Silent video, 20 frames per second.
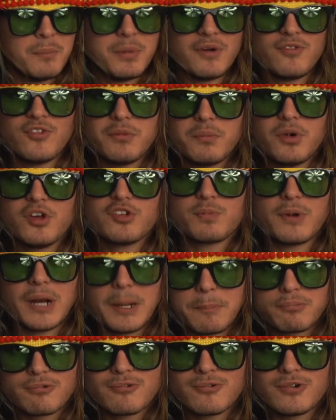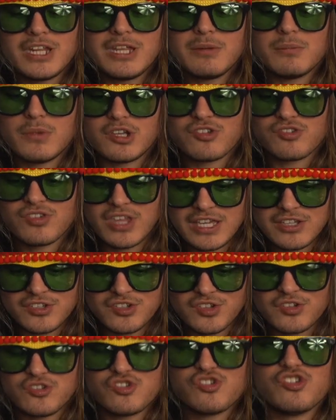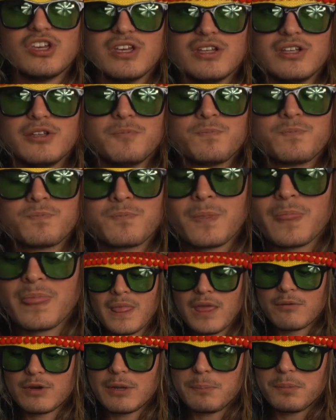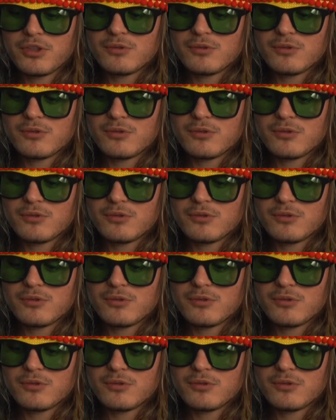But for the most part, I'm pretty much, like, chill, right?